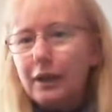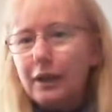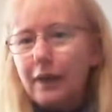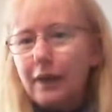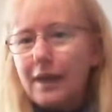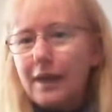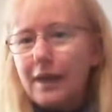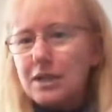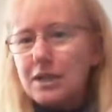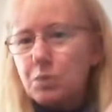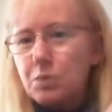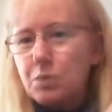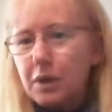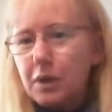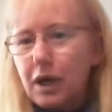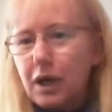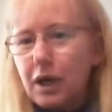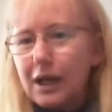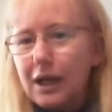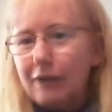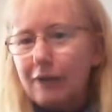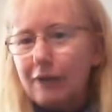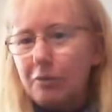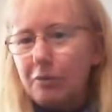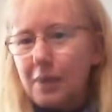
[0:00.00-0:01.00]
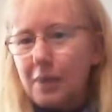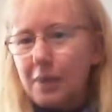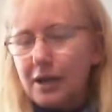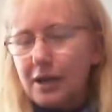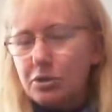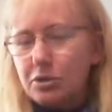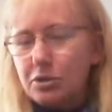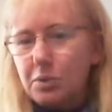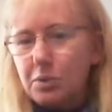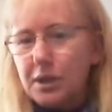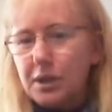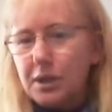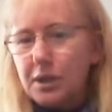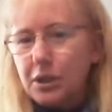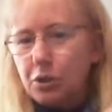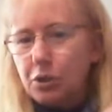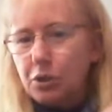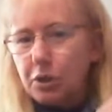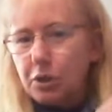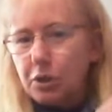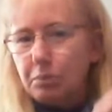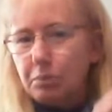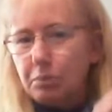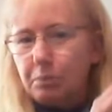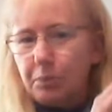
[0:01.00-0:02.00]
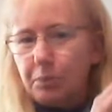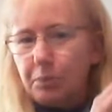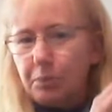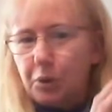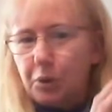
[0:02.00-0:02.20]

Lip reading: And that's what I love about Twitter. You can